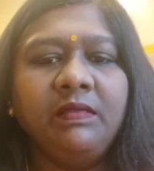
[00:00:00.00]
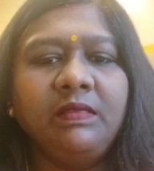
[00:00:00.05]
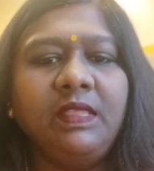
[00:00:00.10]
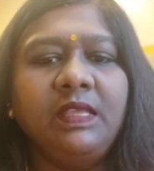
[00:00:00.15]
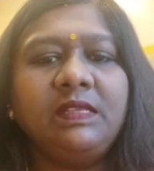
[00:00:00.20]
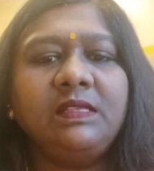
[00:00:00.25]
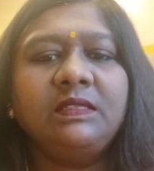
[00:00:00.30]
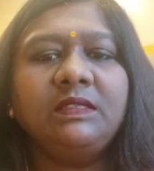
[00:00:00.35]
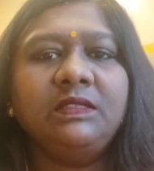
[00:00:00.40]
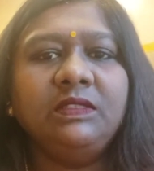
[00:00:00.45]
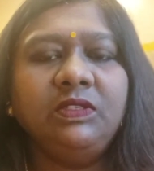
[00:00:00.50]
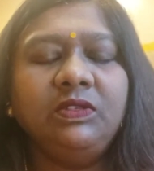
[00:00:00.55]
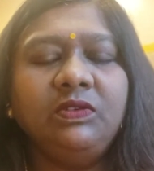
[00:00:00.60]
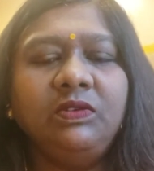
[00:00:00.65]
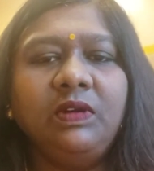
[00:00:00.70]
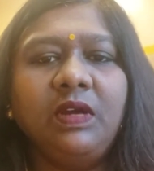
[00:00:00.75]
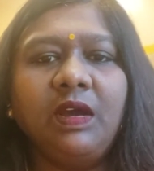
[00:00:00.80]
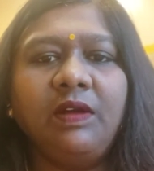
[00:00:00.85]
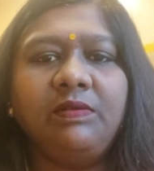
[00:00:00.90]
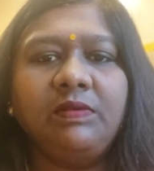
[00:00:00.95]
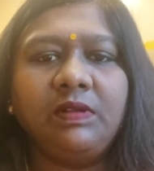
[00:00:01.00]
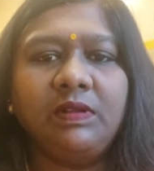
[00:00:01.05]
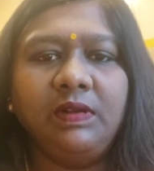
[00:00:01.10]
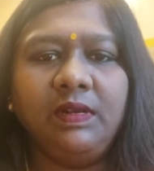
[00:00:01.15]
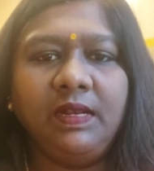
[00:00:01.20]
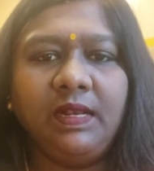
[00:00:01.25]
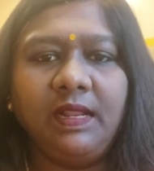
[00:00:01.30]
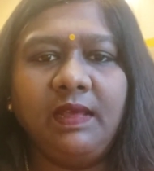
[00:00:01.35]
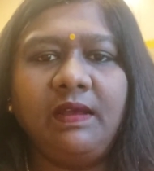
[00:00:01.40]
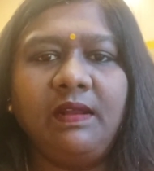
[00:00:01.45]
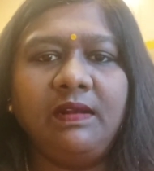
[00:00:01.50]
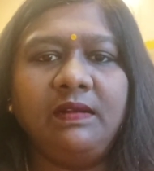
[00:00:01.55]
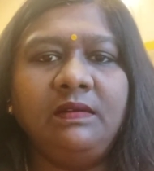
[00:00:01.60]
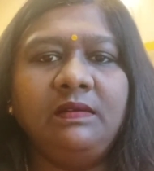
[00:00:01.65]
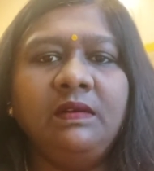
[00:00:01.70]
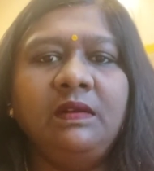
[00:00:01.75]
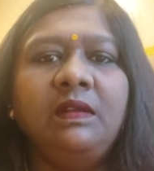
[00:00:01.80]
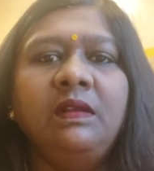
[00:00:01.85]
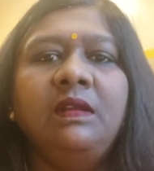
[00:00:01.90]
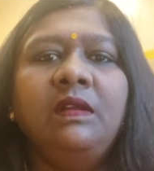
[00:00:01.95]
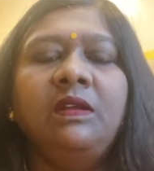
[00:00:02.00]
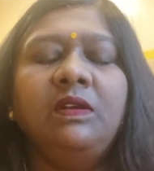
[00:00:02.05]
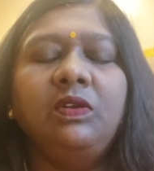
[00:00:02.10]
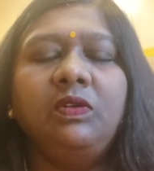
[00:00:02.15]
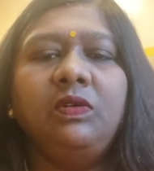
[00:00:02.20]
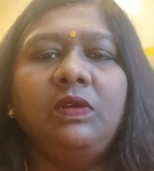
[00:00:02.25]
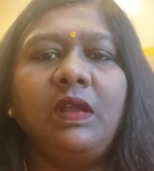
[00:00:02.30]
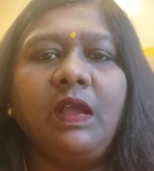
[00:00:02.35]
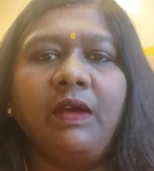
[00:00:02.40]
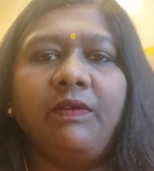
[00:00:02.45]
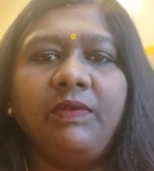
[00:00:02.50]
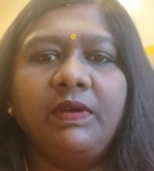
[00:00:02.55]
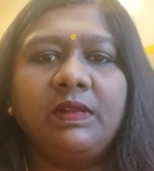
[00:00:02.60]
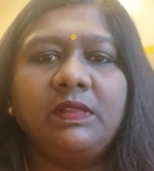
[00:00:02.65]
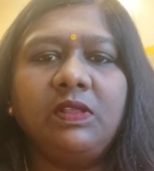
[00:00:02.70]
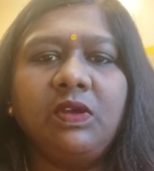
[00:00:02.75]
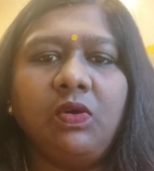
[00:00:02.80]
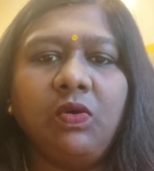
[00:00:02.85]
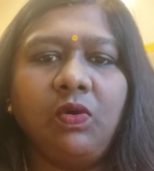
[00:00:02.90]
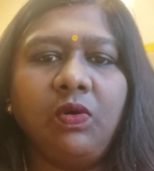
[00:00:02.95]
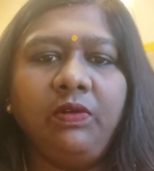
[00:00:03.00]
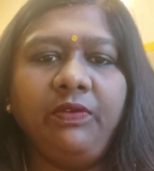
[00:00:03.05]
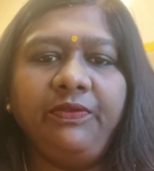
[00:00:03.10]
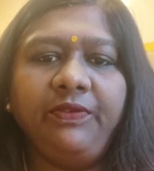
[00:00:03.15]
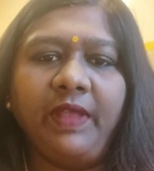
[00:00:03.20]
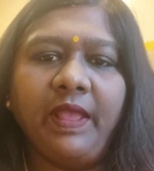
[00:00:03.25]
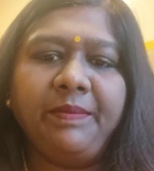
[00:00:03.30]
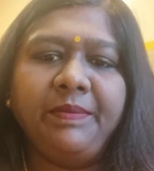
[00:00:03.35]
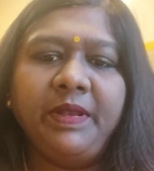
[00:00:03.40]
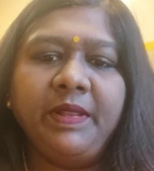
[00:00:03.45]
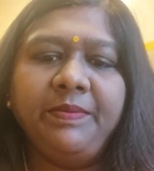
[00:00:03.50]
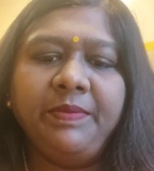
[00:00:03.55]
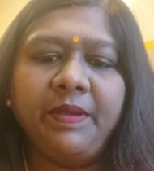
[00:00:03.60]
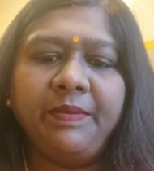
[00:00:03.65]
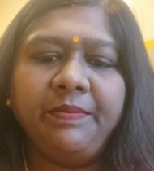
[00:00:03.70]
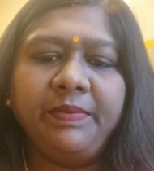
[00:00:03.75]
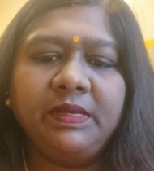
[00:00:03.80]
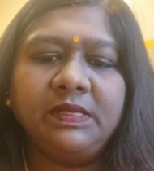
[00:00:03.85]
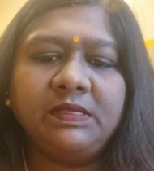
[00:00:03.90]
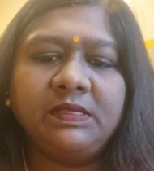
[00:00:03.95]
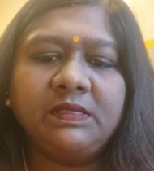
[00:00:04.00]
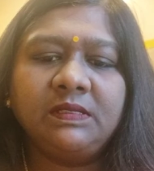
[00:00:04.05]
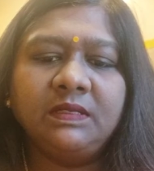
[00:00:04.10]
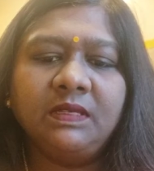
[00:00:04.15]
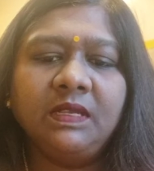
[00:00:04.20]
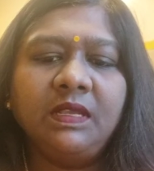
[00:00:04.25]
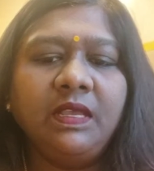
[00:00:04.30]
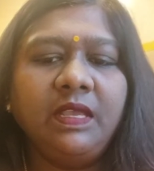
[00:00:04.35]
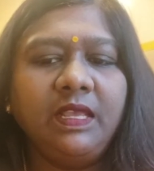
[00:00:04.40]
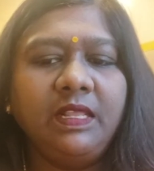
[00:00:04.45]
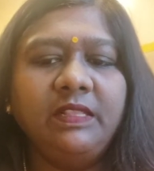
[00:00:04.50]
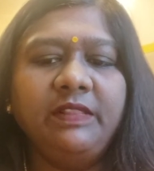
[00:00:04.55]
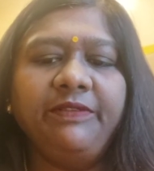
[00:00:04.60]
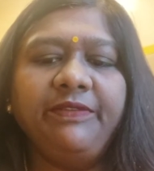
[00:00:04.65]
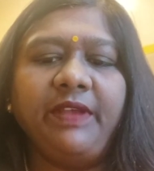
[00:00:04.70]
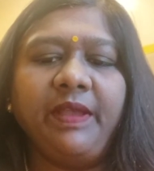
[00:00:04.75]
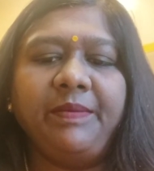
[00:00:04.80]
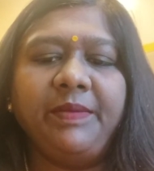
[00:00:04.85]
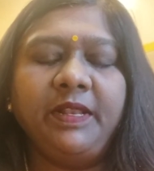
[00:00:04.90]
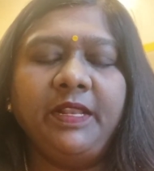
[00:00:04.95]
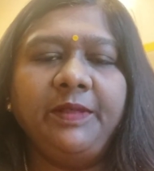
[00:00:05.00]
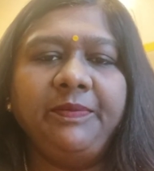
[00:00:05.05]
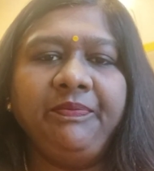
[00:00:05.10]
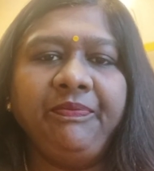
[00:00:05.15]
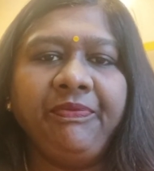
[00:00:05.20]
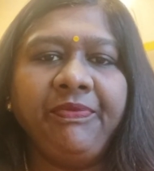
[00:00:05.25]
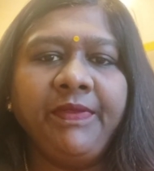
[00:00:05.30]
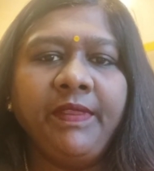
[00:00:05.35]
This you have to learn to cover the whole family members in the family.